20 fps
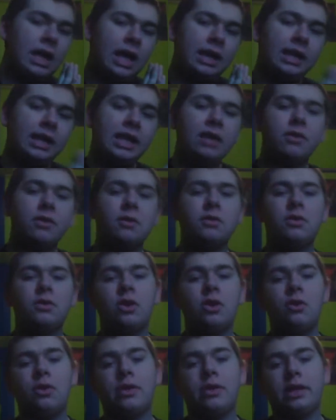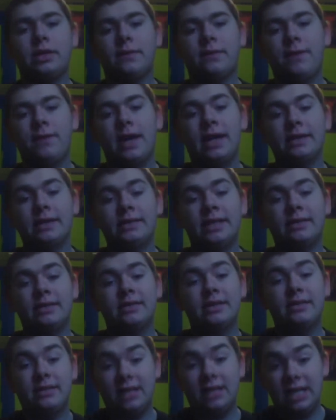it has something to do with like the fact that
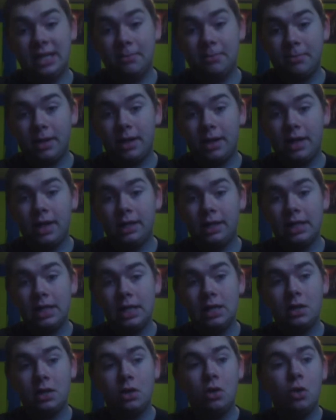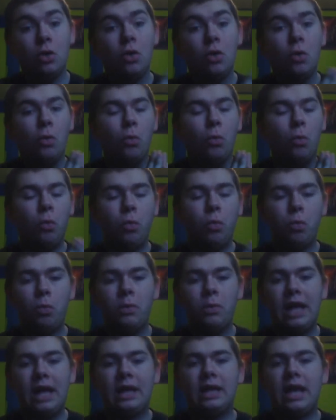the team behind it
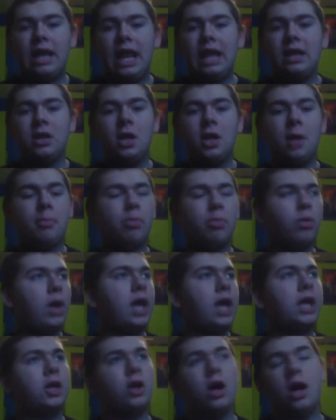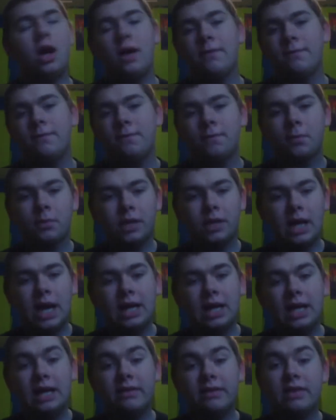that ended up breaking off from
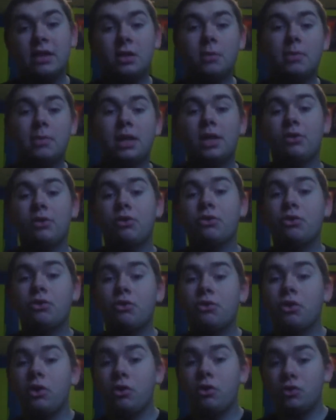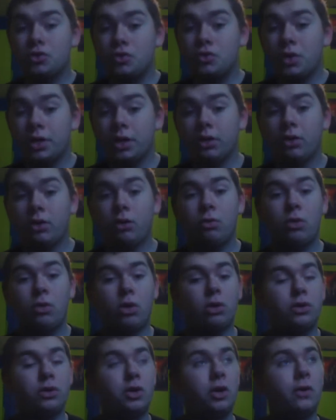Gainax ended up making Studio Trigger, who
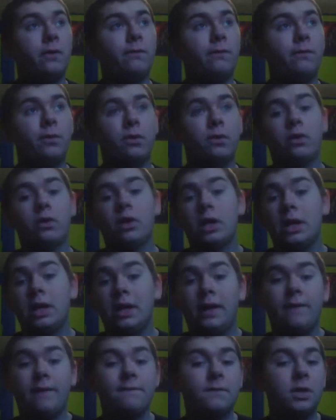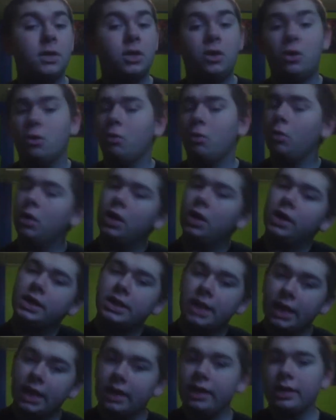are known for, and you know,
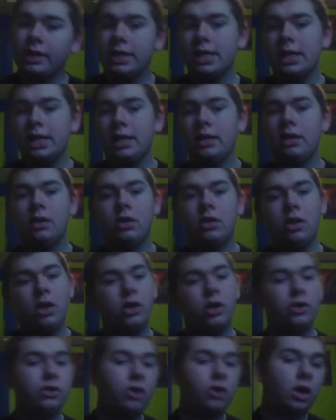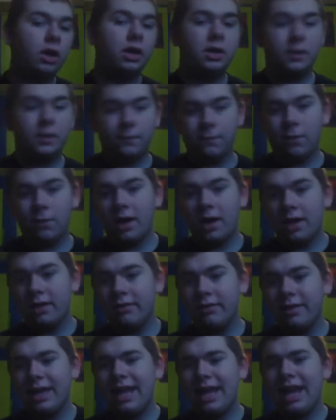Kill la Kill, Darling in the
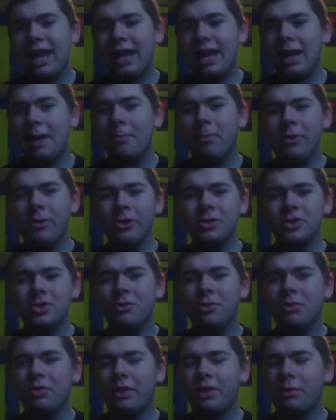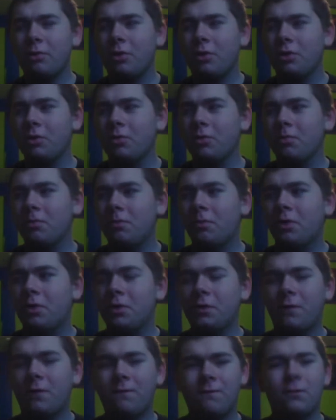Franxx, and I'm pretty sure it was like one of
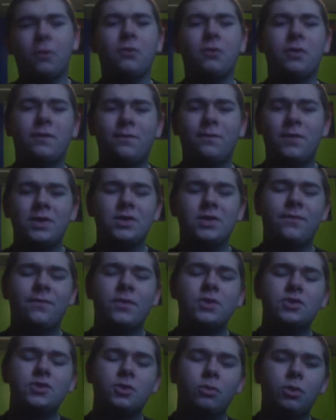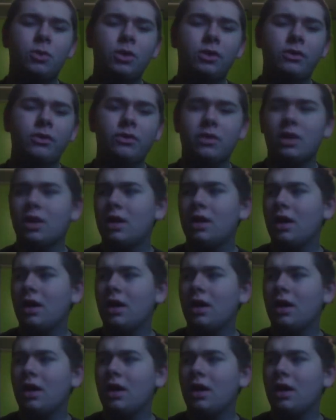their first official works,